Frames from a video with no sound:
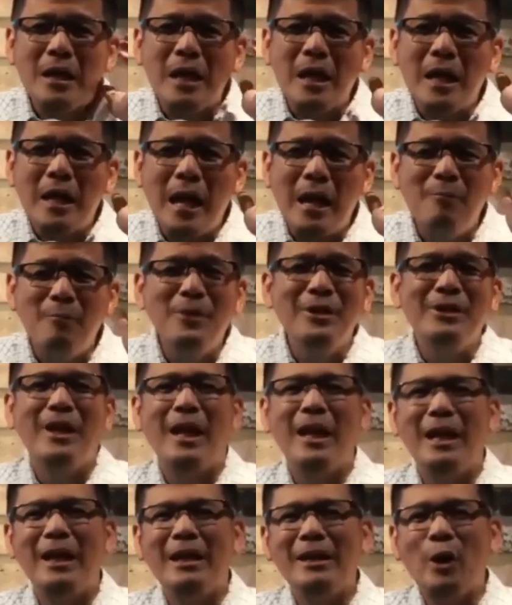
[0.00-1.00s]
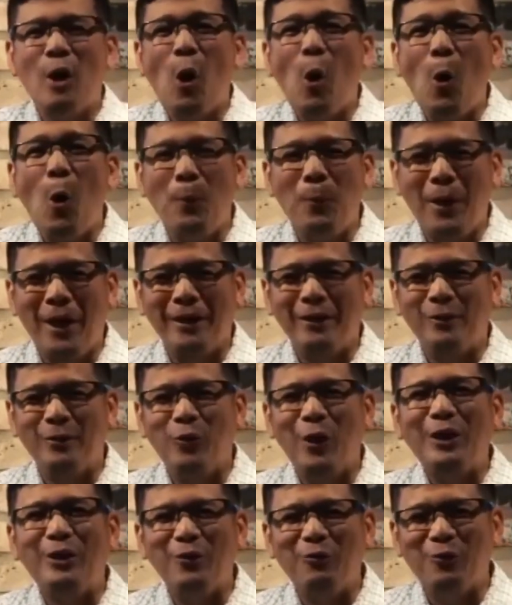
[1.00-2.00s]
every day open,
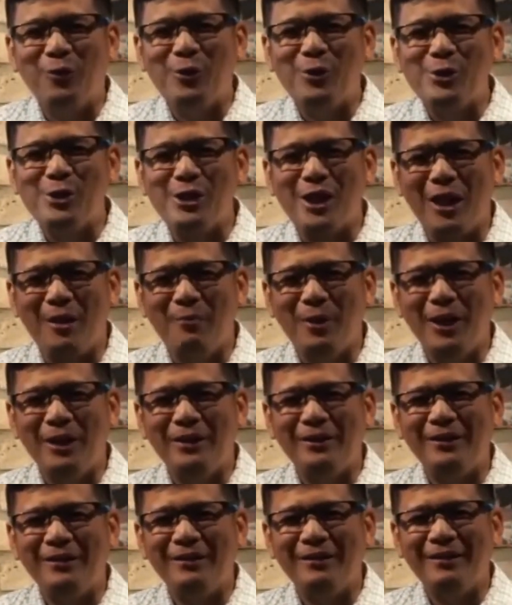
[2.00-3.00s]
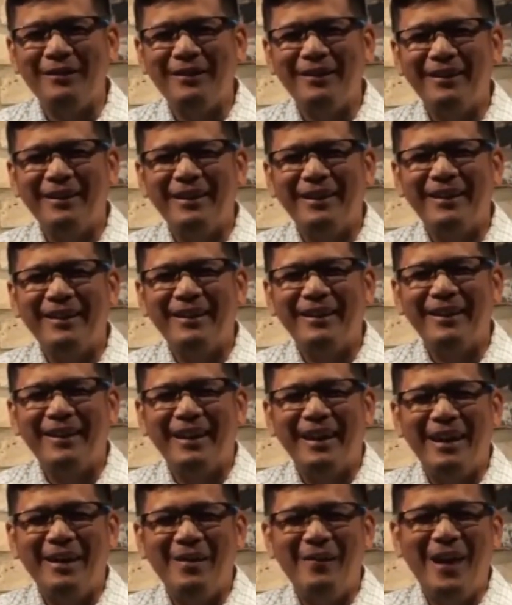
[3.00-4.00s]
24/7.
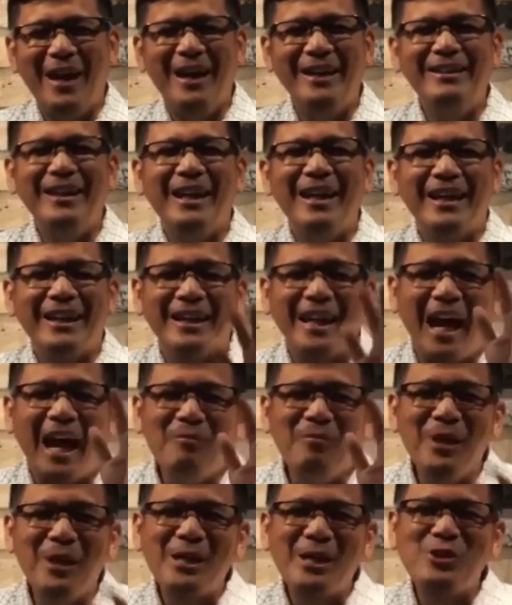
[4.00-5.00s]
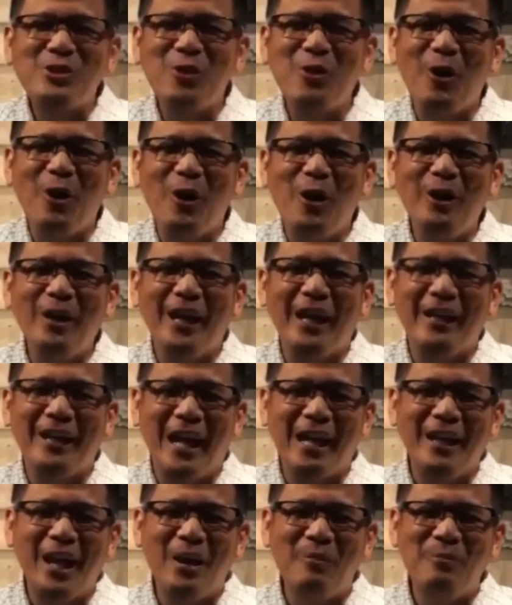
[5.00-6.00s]
Amen. God bless you all, and I
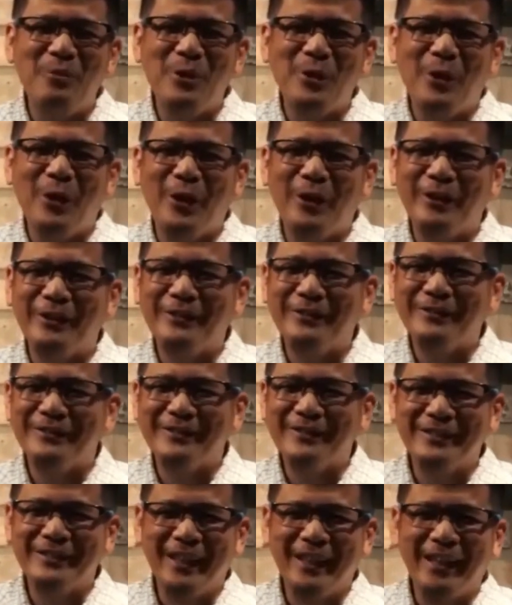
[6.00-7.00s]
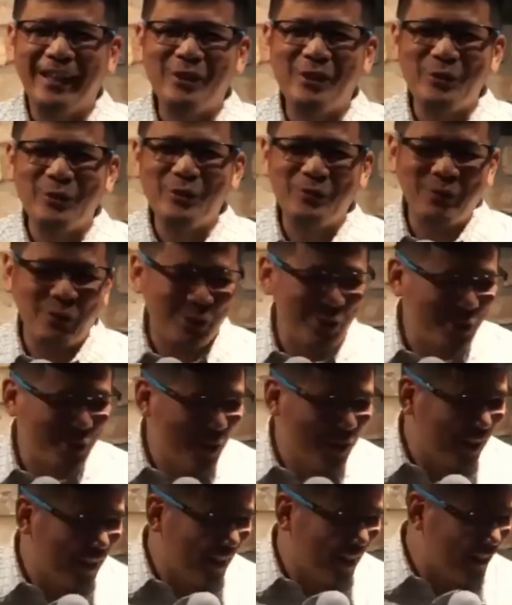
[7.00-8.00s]
love you all. Thank you for
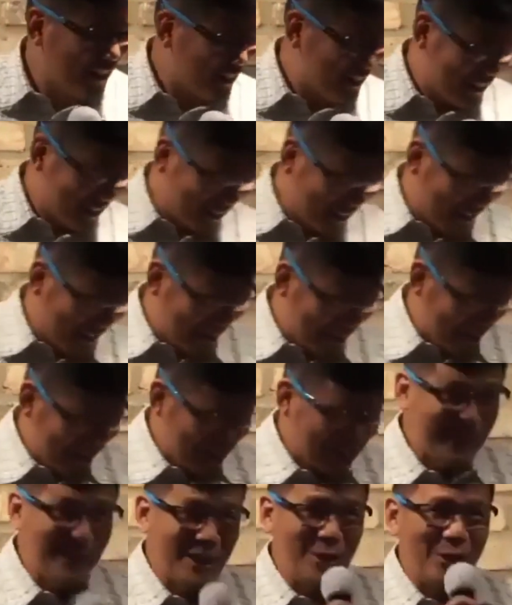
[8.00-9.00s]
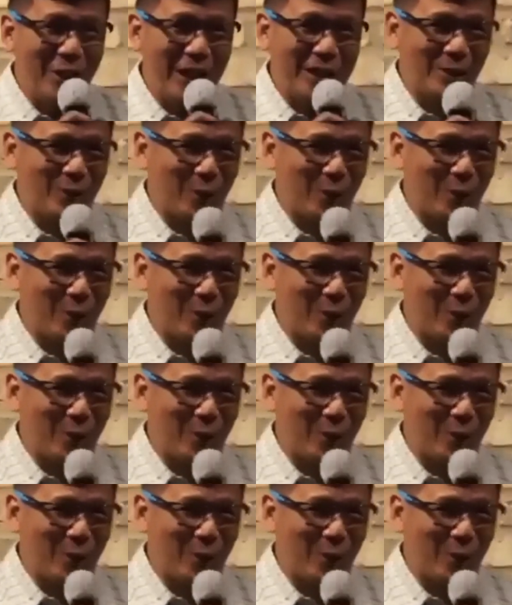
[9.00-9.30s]
joining us. See you next